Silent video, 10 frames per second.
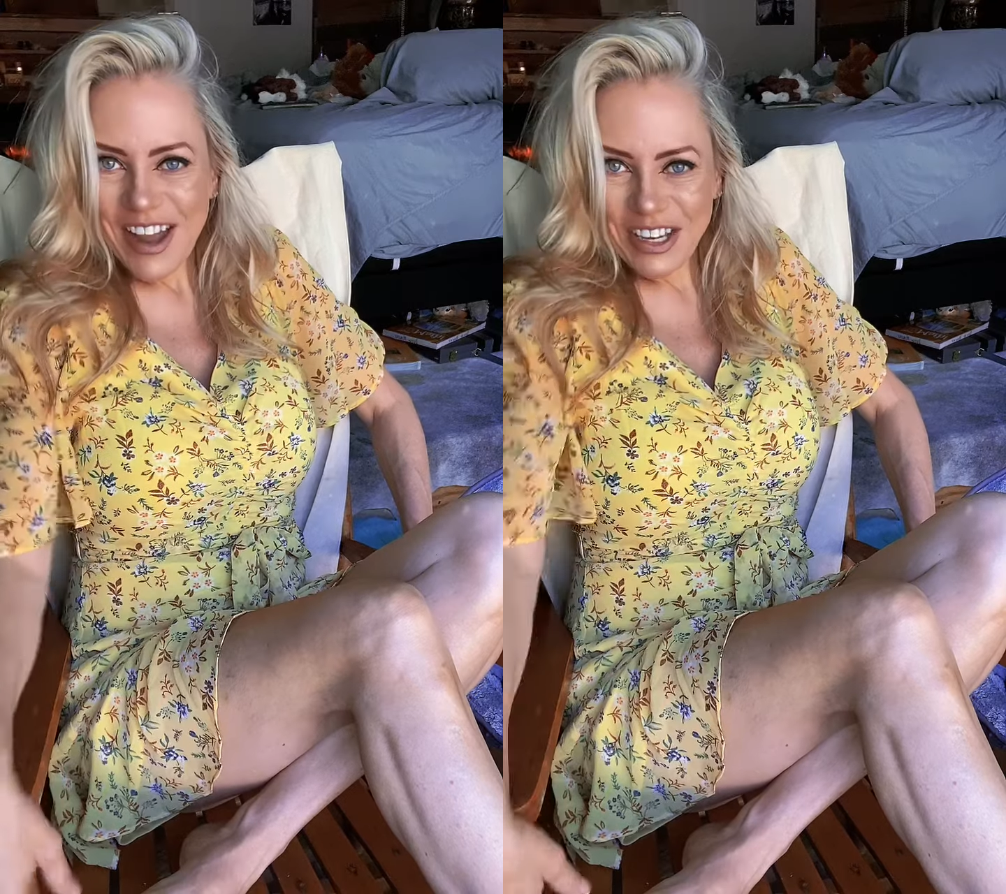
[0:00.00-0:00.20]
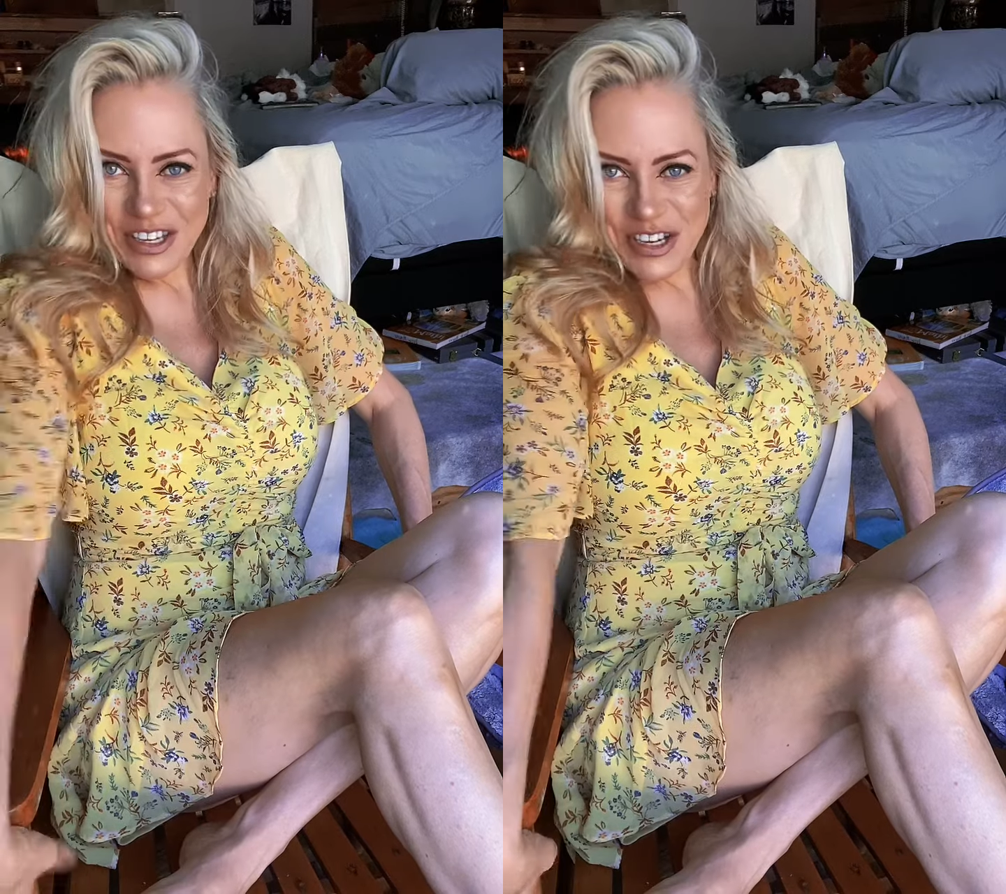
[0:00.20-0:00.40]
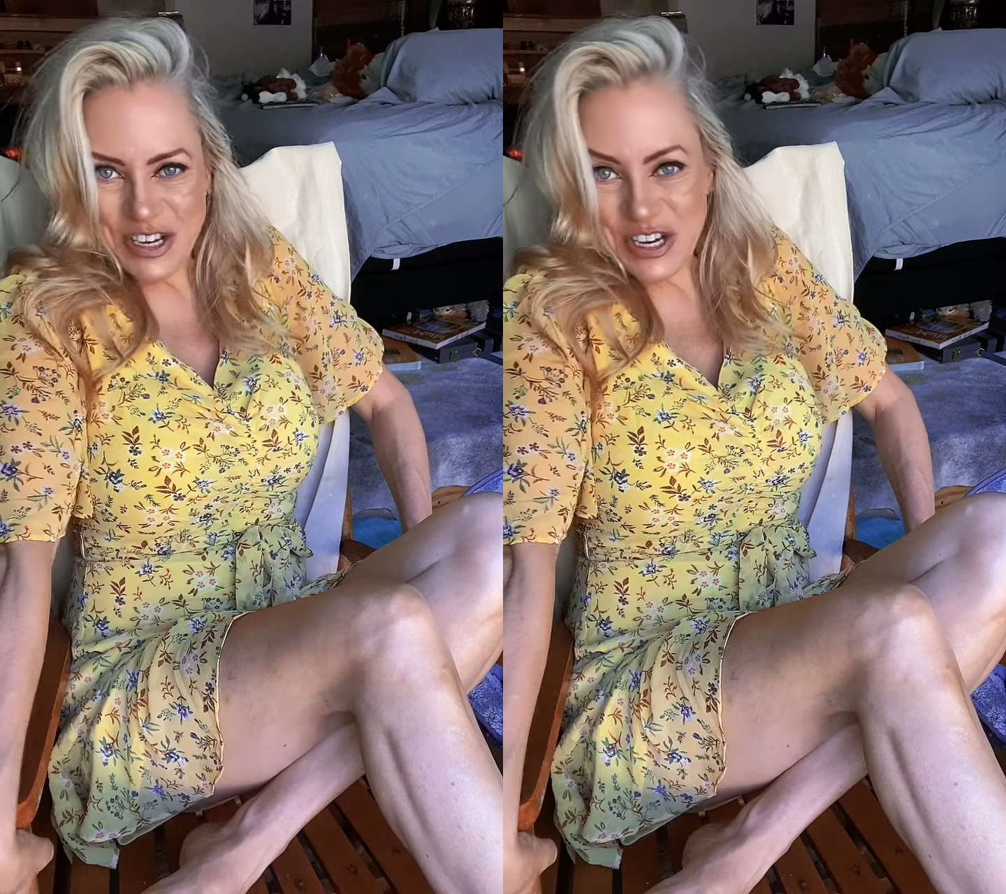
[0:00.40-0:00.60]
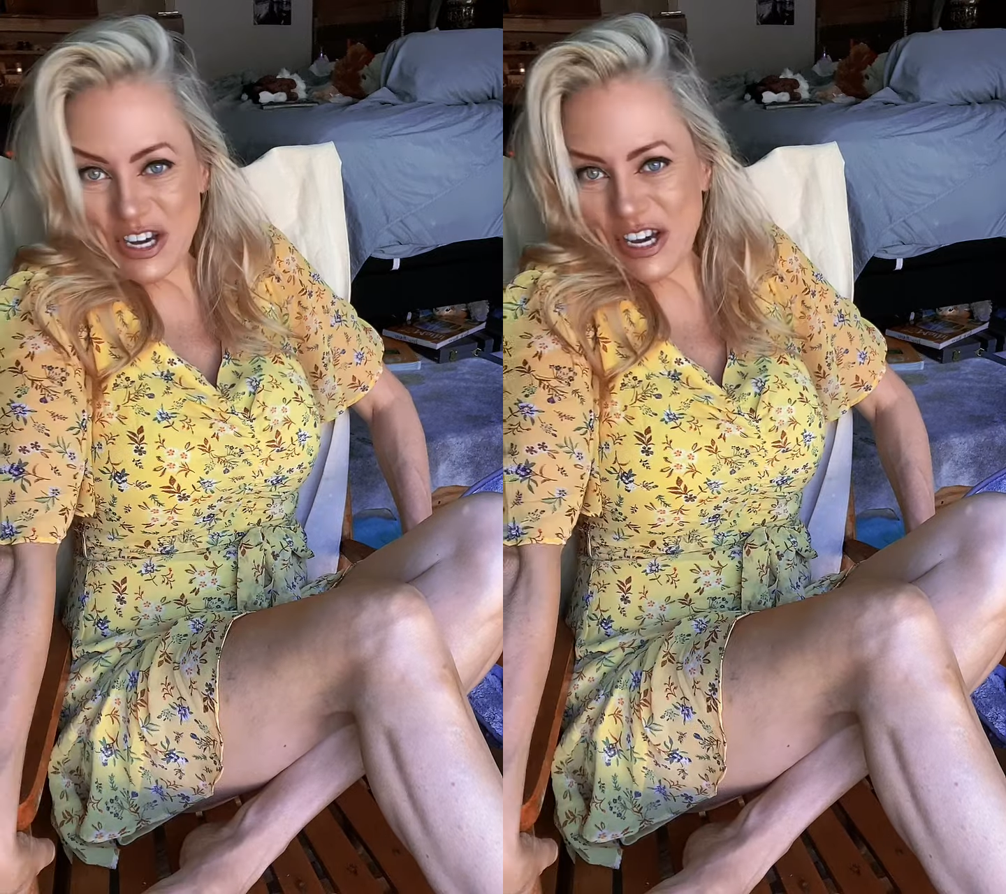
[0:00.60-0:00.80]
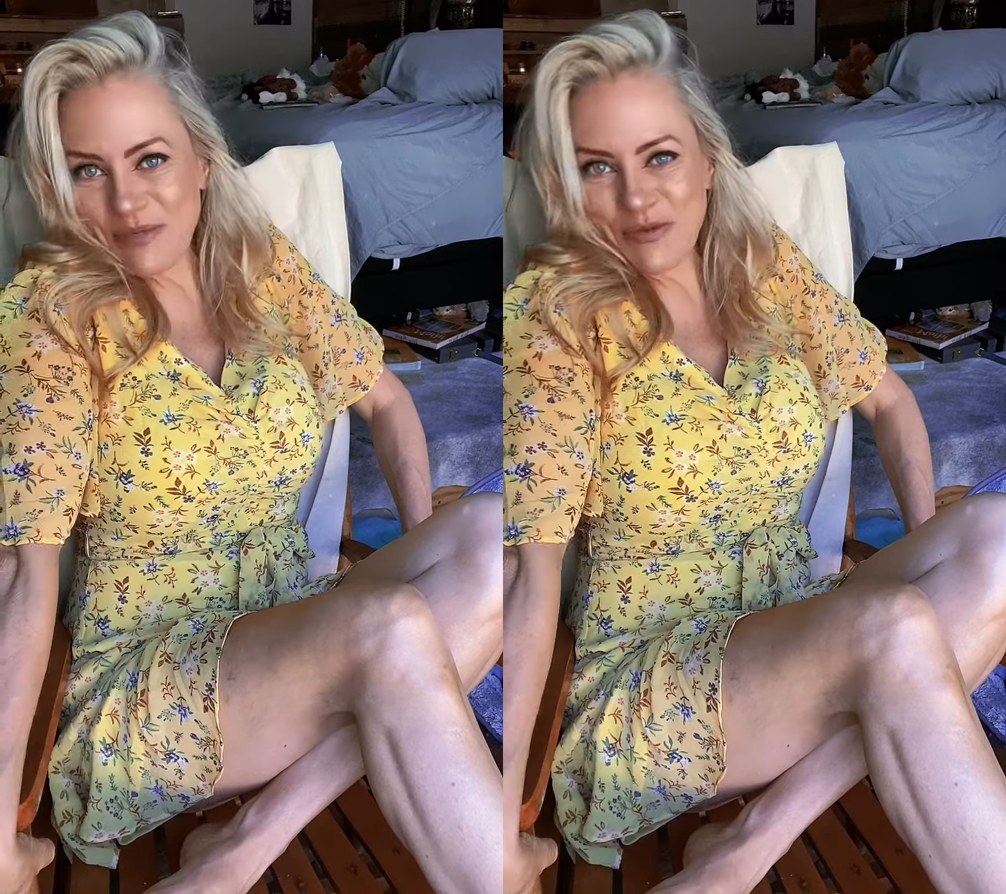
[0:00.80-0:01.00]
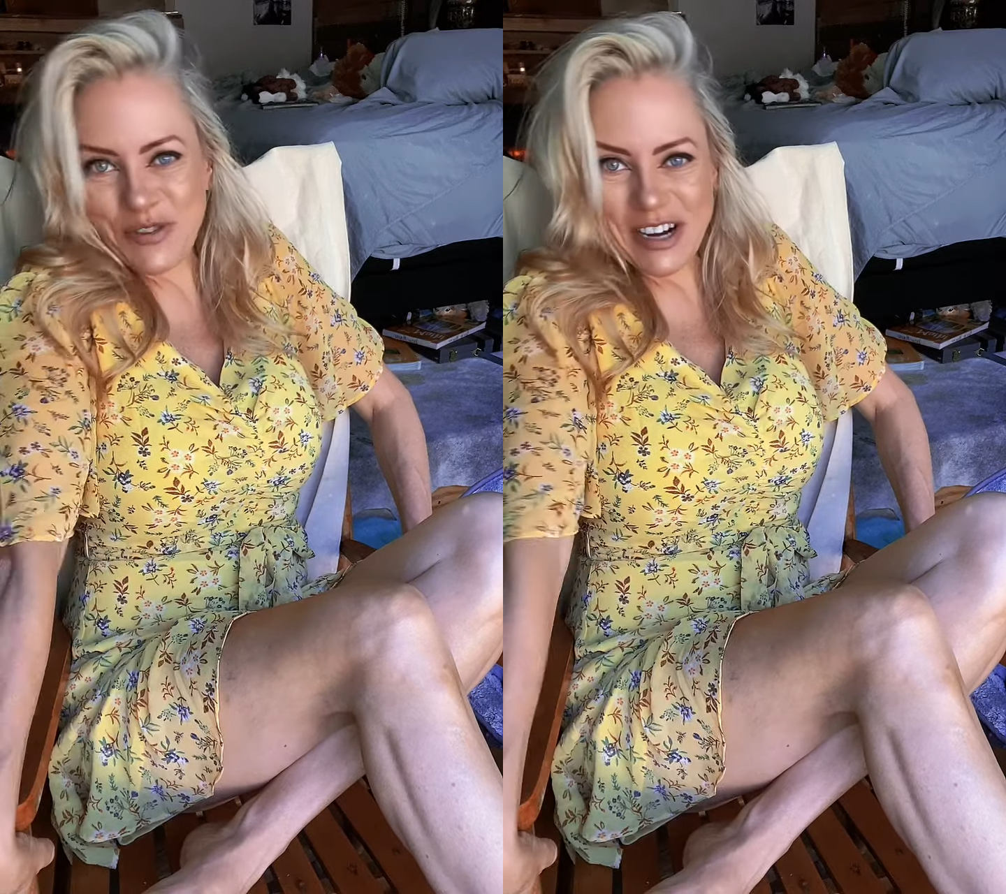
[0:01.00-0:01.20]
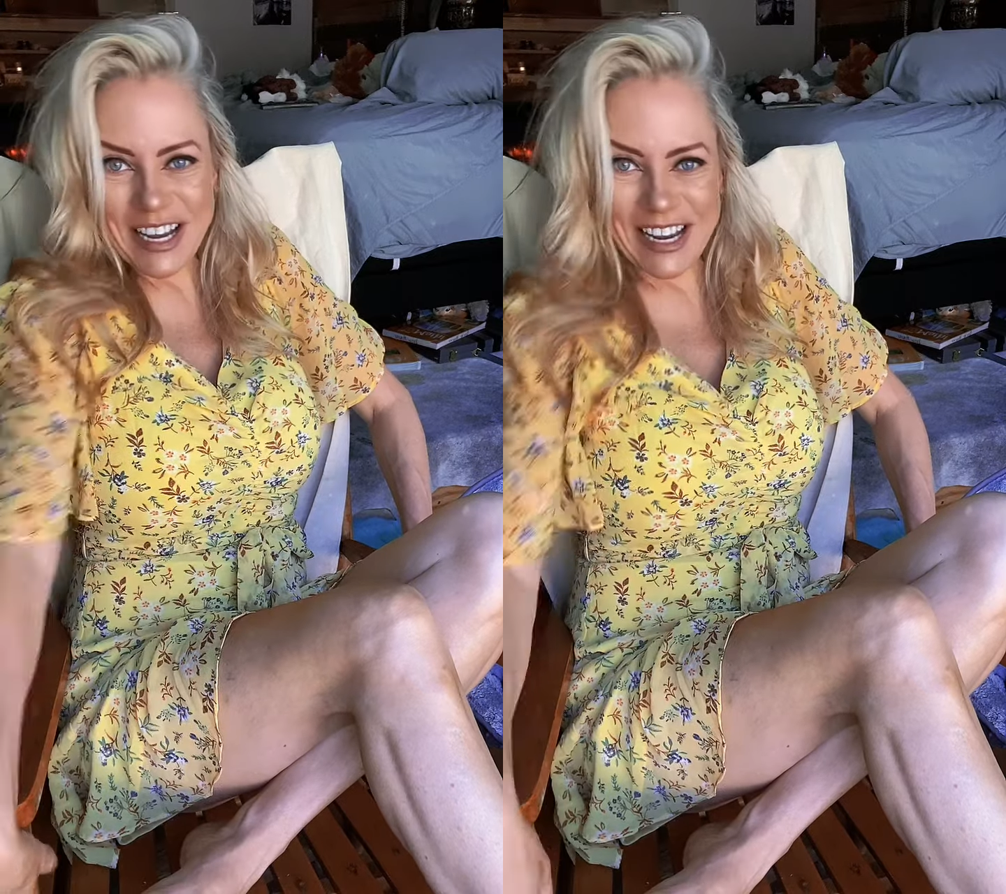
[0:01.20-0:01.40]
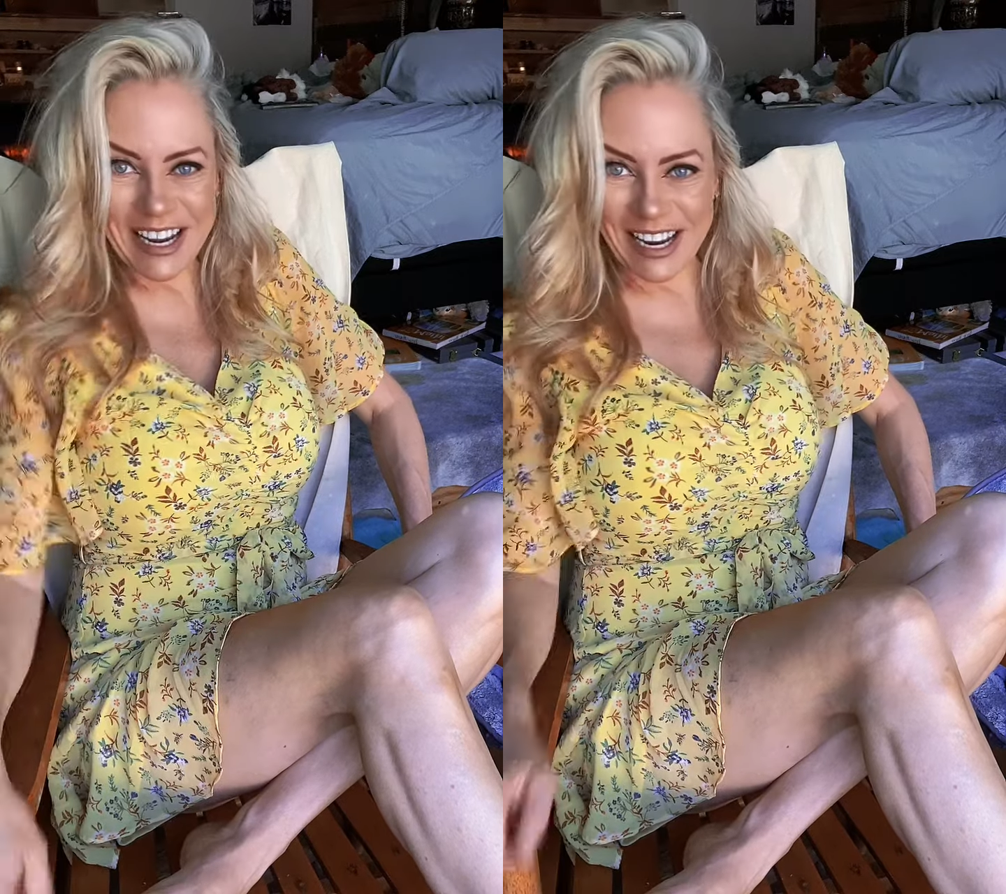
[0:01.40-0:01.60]
Good
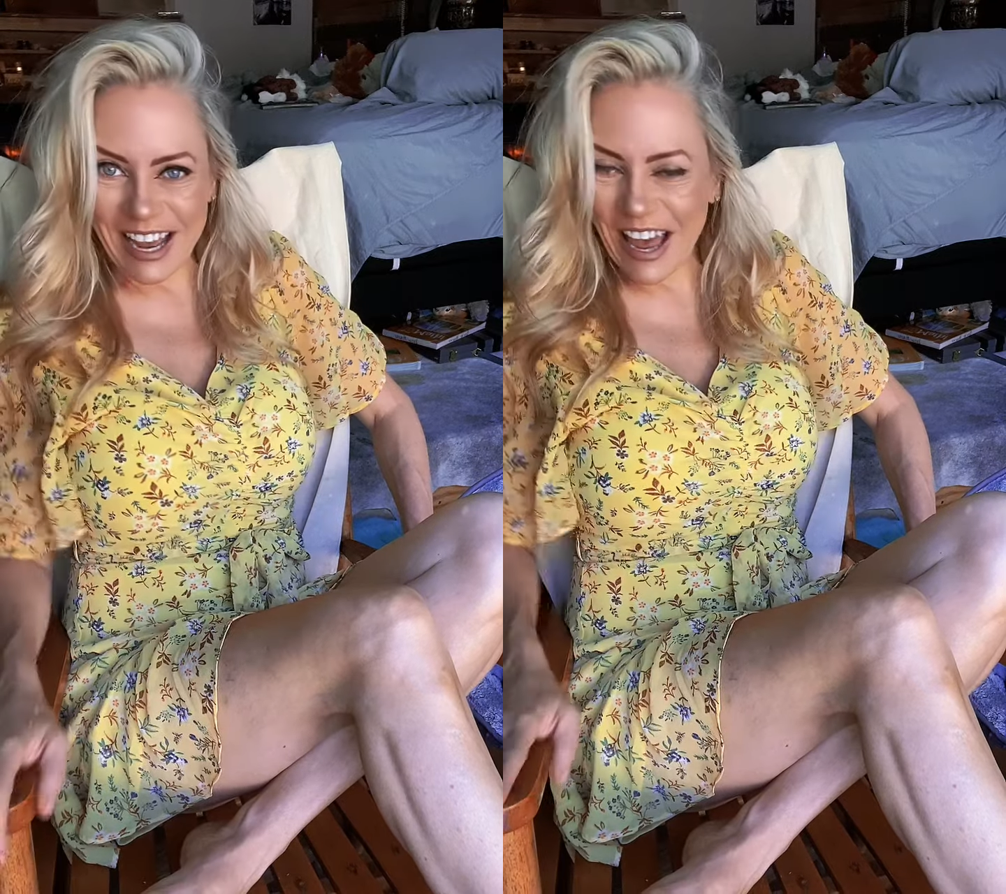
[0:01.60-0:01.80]
morning.